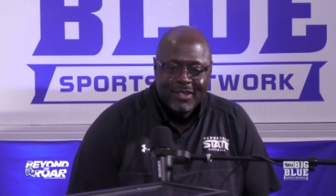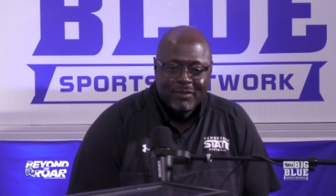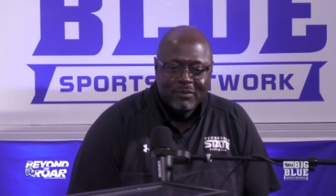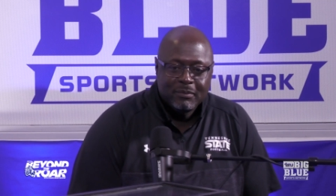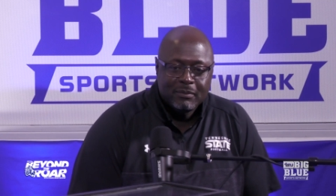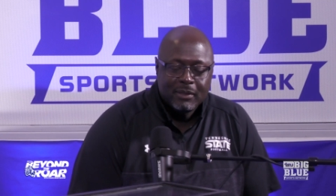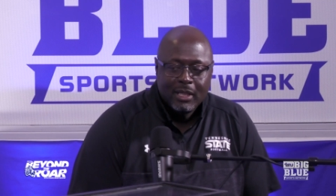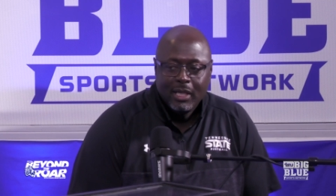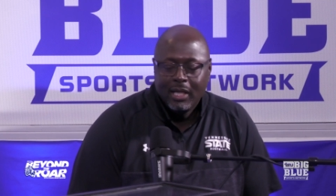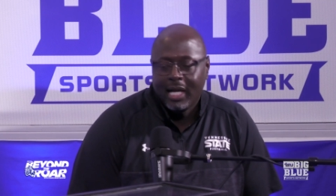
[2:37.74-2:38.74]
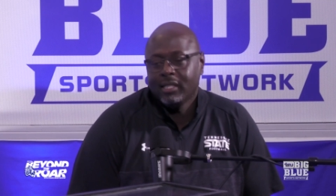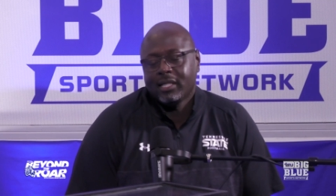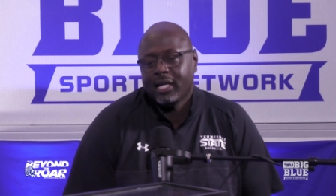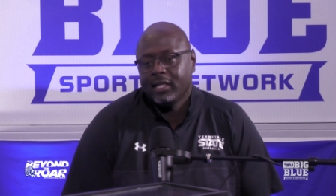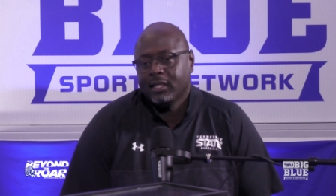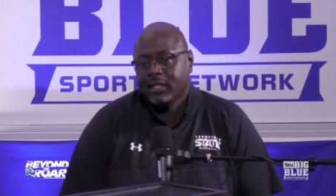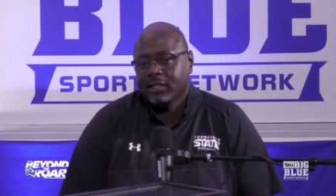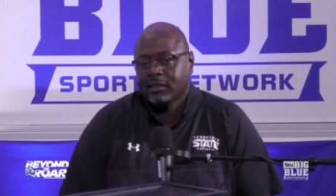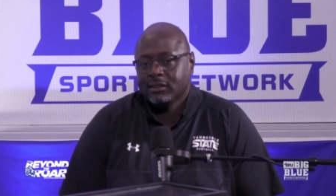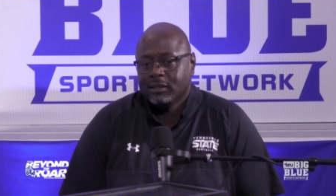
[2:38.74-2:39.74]
um i look at it
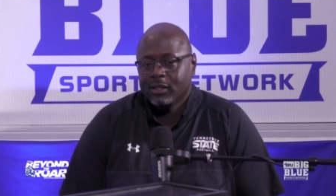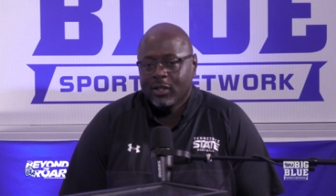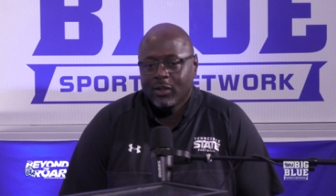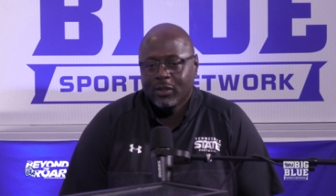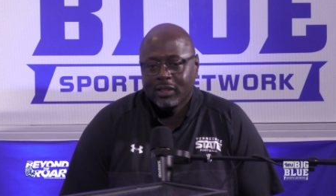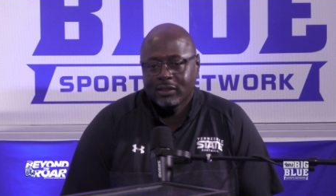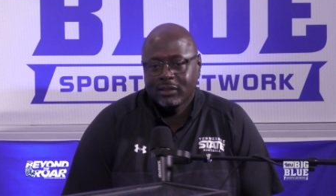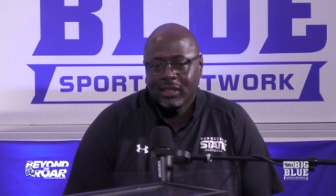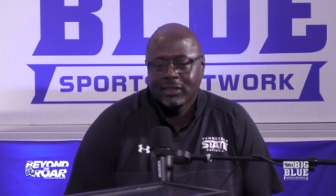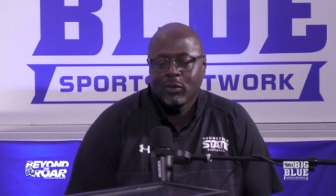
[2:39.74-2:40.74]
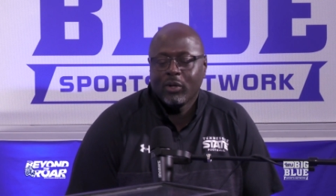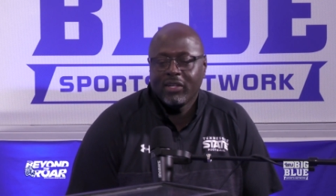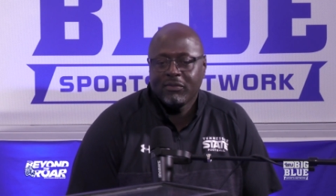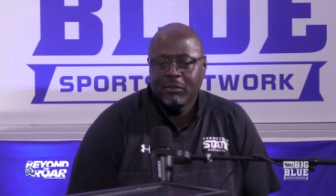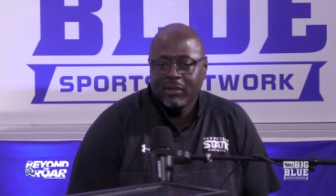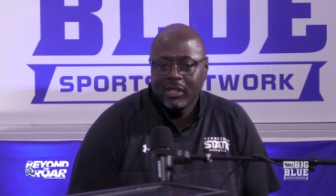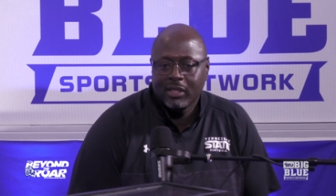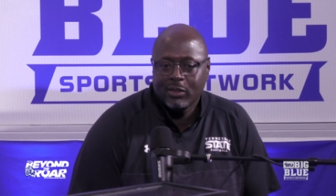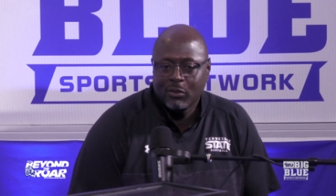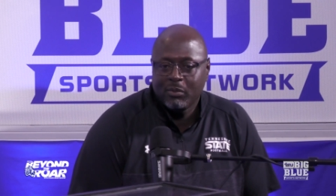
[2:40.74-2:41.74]
as you know it's it's a way for me
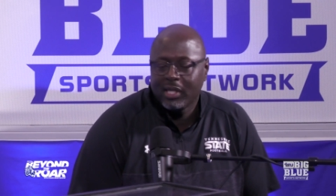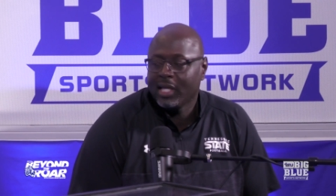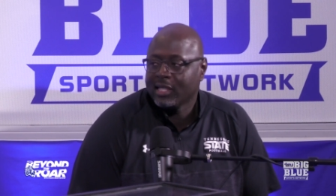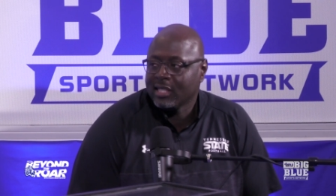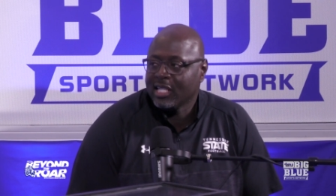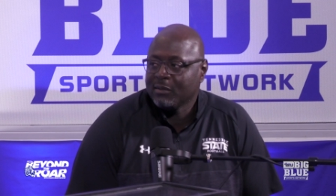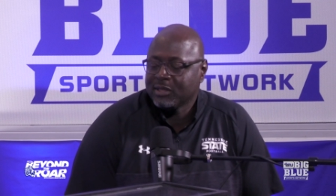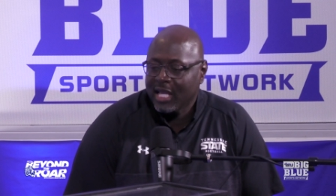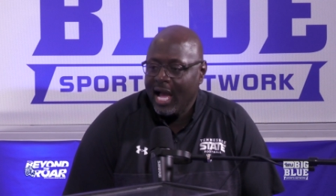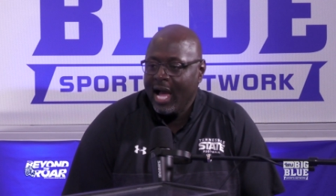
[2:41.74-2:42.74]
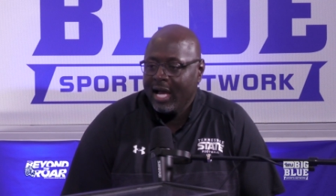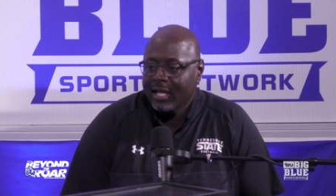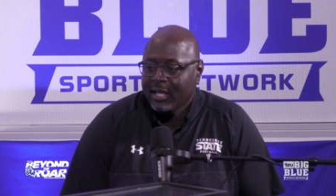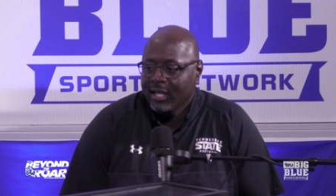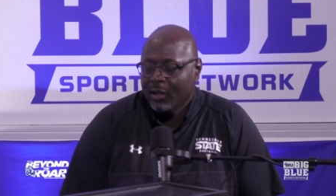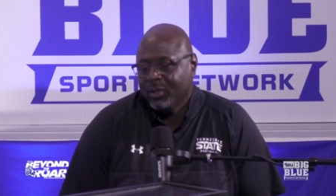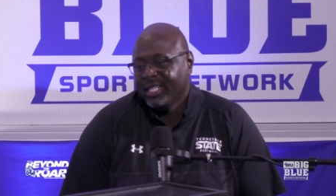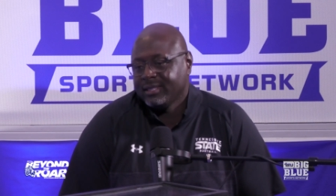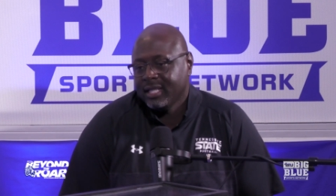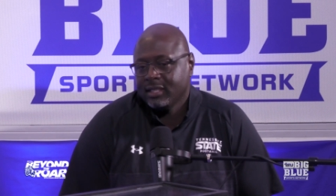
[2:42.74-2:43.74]
to be a teams guy and when
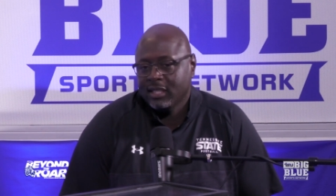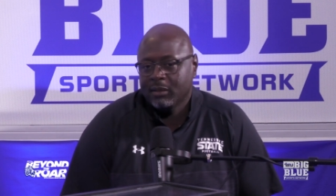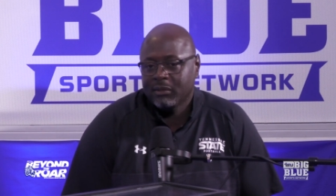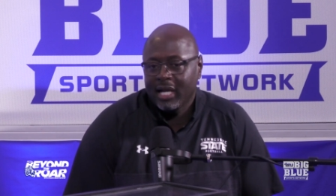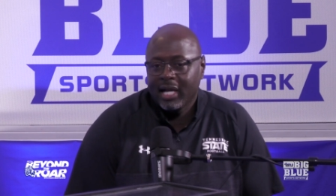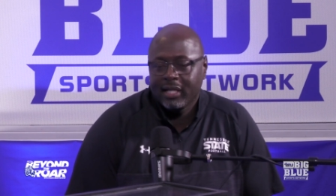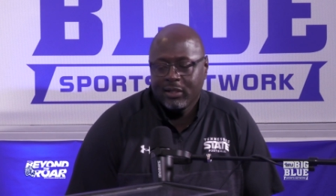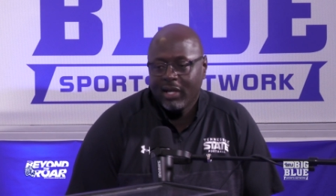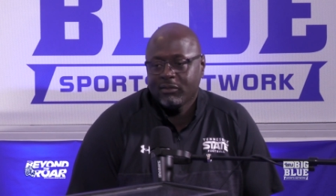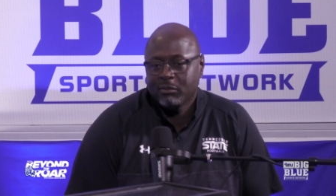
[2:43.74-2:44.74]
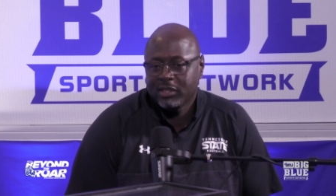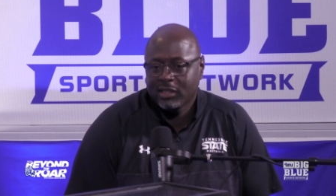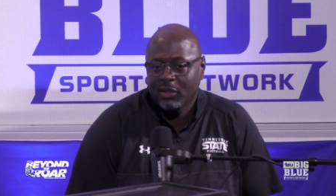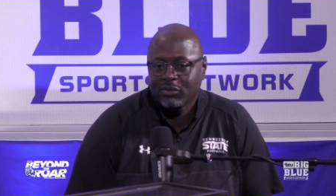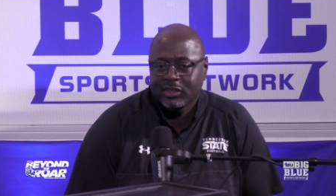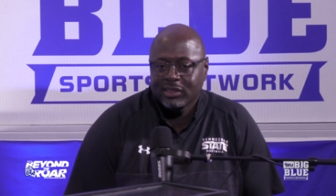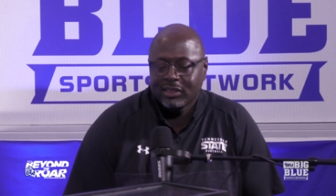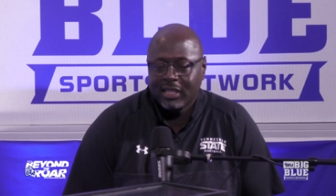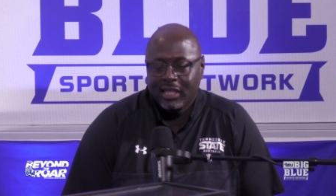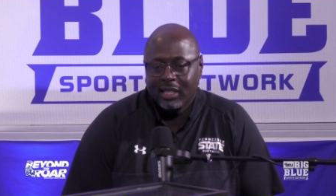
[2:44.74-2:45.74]
I say a team guy, you have to be selfless.
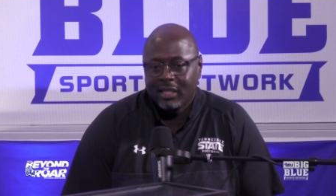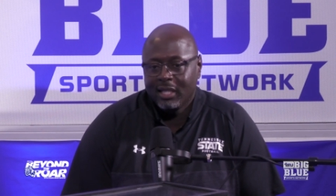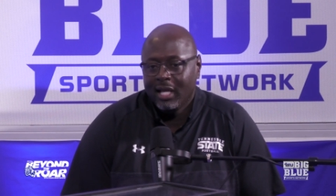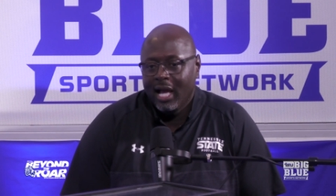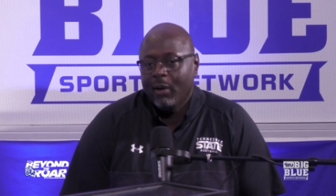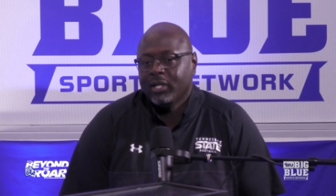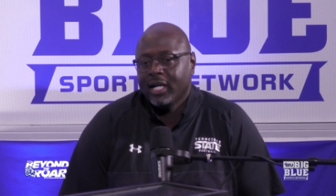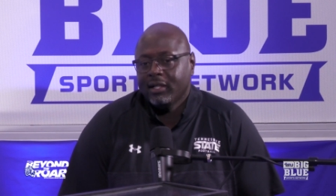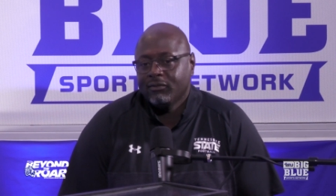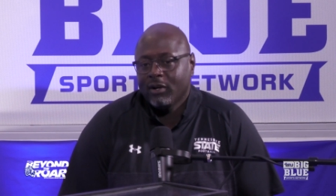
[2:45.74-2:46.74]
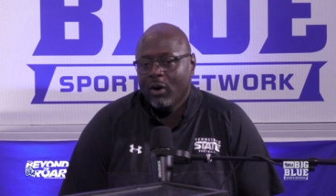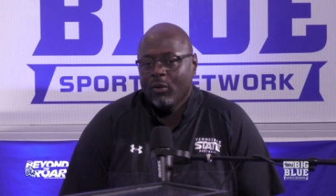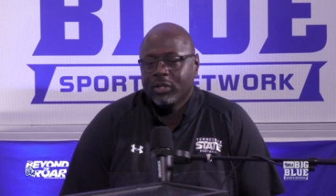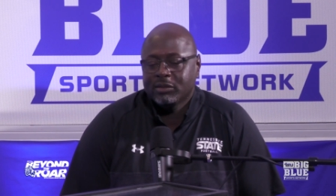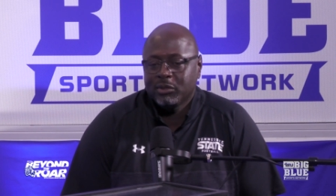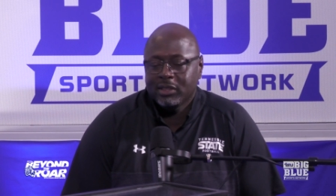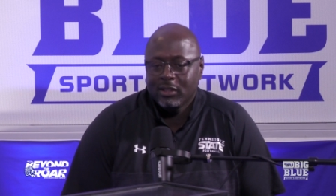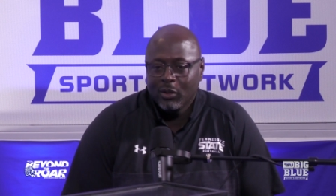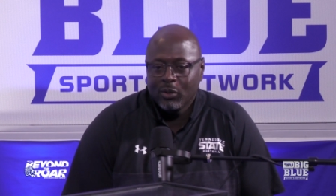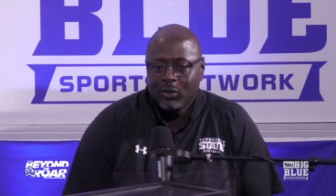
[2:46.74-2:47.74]
And I what I've always been
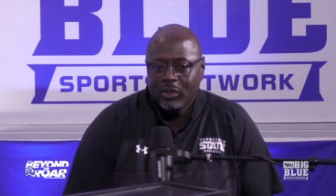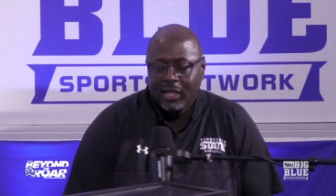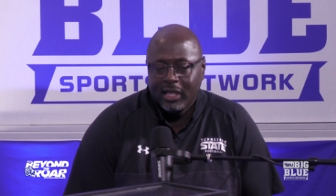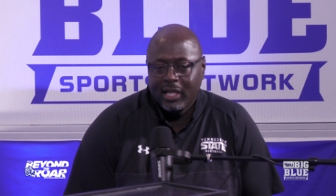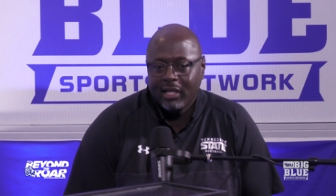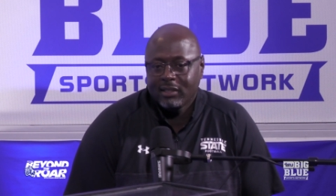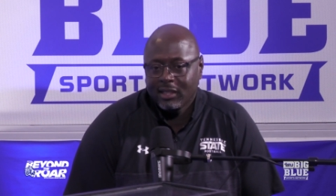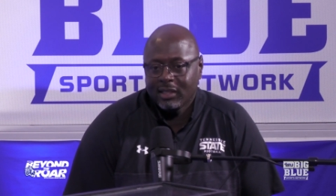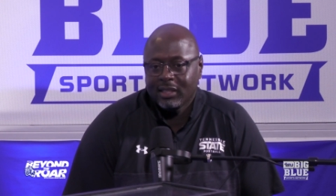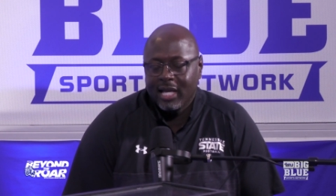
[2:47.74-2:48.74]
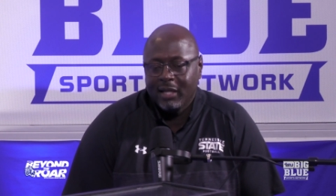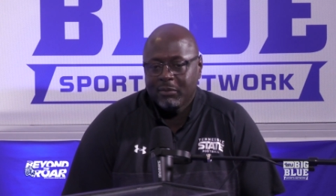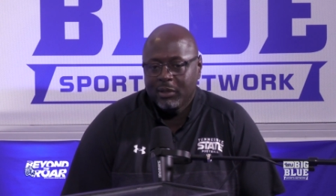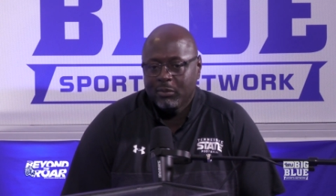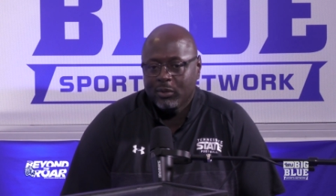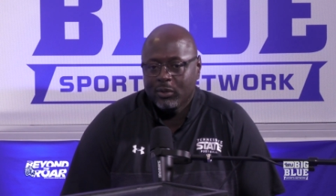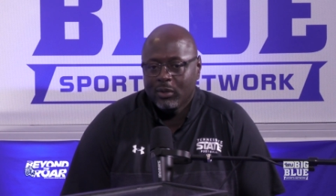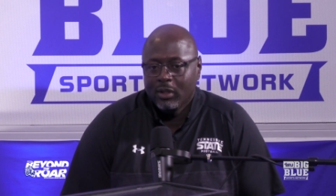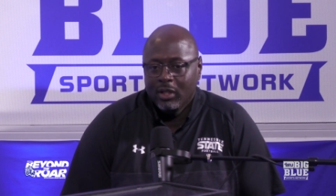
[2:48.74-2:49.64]
told, and I tell a lot of people,